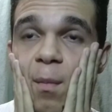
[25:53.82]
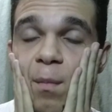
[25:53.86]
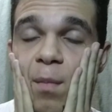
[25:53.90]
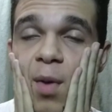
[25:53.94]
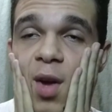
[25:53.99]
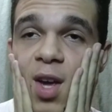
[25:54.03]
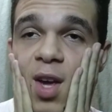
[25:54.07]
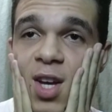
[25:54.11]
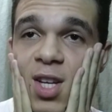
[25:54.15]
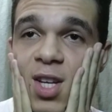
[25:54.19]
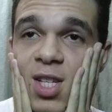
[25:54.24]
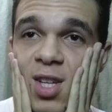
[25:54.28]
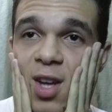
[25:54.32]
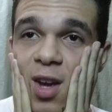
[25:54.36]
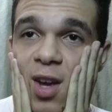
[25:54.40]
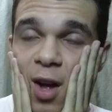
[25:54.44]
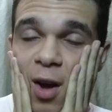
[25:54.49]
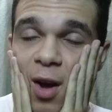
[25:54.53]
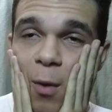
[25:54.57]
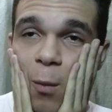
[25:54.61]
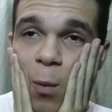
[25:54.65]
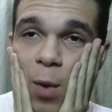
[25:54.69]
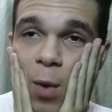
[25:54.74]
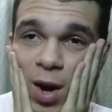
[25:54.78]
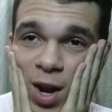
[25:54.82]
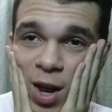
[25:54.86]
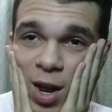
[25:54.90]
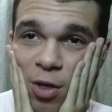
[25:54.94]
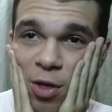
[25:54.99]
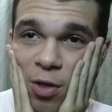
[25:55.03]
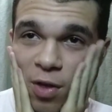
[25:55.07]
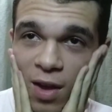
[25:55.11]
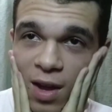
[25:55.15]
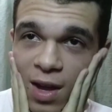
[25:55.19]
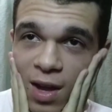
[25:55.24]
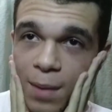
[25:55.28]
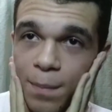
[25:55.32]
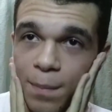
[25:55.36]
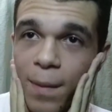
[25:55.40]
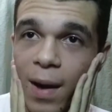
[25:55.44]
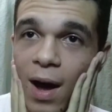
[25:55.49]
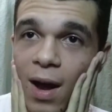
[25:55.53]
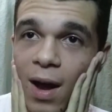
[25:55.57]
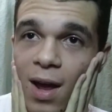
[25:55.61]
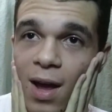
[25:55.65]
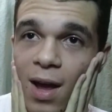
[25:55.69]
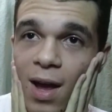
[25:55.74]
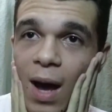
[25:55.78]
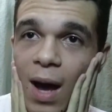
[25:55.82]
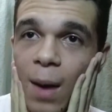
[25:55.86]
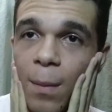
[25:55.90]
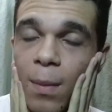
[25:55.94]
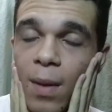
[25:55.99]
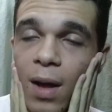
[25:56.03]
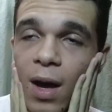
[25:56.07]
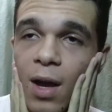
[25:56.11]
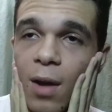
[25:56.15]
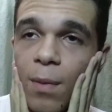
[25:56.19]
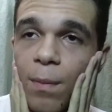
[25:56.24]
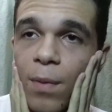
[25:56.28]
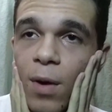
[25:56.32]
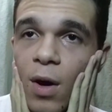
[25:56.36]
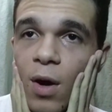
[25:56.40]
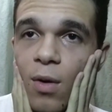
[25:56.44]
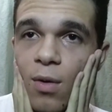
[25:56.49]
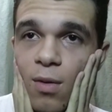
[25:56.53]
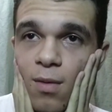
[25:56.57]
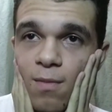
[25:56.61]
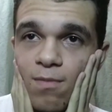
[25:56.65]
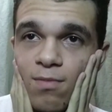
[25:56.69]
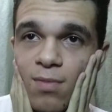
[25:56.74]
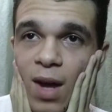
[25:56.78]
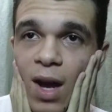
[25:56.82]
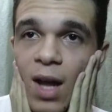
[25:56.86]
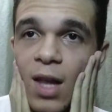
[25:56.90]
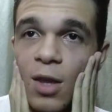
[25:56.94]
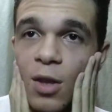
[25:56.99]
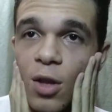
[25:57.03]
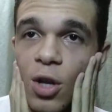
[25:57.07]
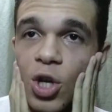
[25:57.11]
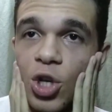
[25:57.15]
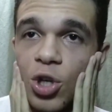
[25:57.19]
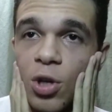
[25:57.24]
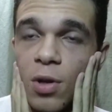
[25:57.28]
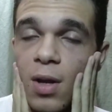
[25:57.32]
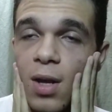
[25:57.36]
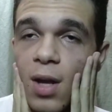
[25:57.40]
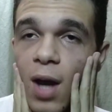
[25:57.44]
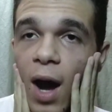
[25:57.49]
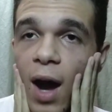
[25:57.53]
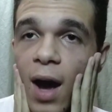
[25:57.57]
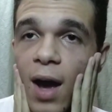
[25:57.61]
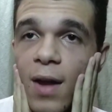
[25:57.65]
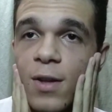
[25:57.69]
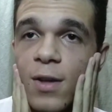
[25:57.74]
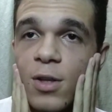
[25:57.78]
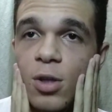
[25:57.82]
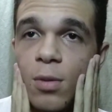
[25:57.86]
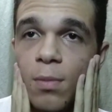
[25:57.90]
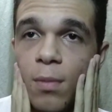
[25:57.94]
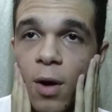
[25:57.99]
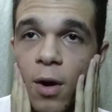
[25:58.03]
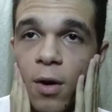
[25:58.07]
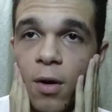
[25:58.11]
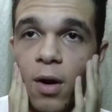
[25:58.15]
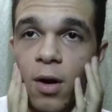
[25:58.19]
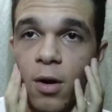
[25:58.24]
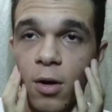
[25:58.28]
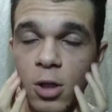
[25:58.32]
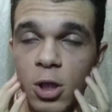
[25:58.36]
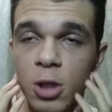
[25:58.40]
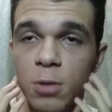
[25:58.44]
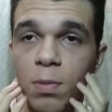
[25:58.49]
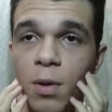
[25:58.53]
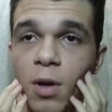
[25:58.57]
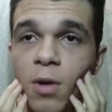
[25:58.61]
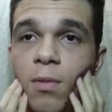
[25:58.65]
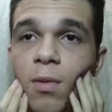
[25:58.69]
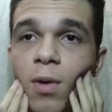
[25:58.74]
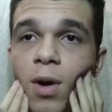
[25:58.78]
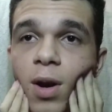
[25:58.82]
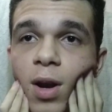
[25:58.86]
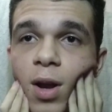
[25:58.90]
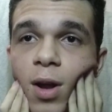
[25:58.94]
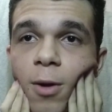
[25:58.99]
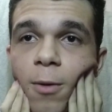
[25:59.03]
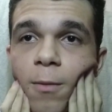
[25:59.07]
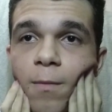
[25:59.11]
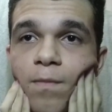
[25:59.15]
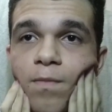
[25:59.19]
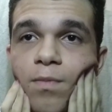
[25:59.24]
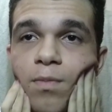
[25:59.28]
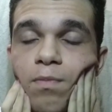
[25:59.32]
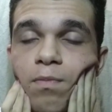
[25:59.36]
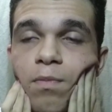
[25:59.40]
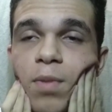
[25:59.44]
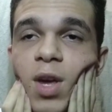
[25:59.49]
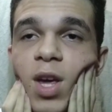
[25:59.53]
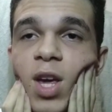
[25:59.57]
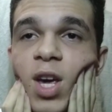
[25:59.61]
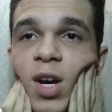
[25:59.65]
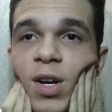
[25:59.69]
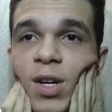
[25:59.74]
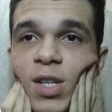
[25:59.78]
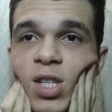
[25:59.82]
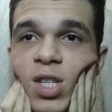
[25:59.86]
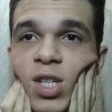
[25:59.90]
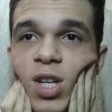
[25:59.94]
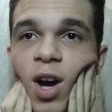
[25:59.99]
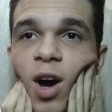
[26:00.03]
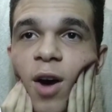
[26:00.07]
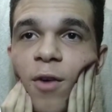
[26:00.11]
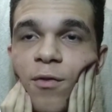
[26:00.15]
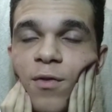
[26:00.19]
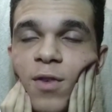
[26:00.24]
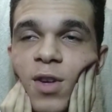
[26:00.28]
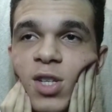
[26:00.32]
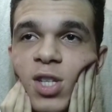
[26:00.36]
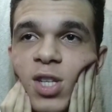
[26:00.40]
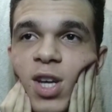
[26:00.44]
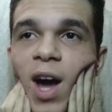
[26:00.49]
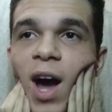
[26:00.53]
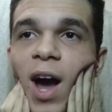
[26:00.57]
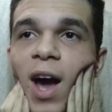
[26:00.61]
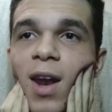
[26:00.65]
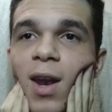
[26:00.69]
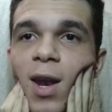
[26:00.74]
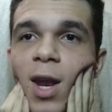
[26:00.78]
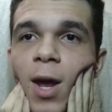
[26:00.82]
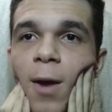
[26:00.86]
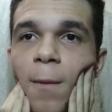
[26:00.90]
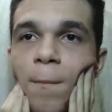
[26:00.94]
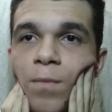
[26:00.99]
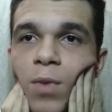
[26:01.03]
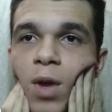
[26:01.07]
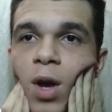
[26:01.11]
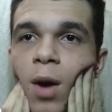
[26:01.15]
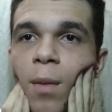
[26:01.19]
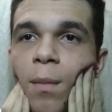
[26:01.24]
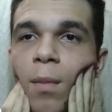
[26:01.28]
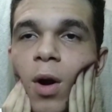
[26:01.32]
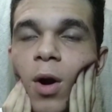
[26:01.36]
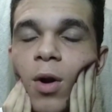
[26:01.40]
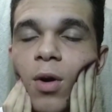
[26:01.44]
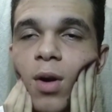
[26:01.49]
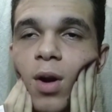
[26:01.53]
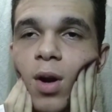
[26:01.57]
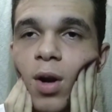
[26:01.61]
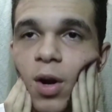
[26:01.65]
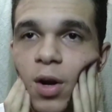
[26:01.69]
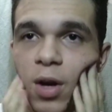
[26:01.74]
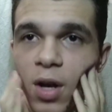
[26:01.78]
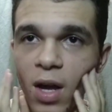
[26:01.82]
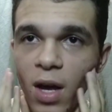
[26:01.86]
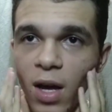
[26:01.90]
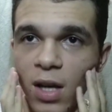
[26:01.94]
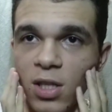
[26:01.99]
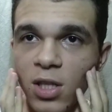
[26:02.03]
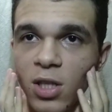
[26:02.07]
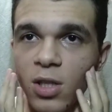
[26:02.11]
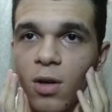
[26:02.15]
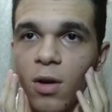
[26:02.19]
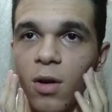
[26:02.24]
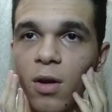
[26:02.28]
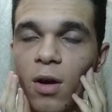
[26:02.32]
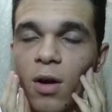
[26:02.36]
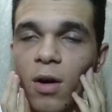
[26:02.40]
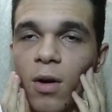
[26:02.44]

Because when I think about it, I'm like, bro, I literally got into Mario Kart speedrunning because of this guy named Mario Kart DS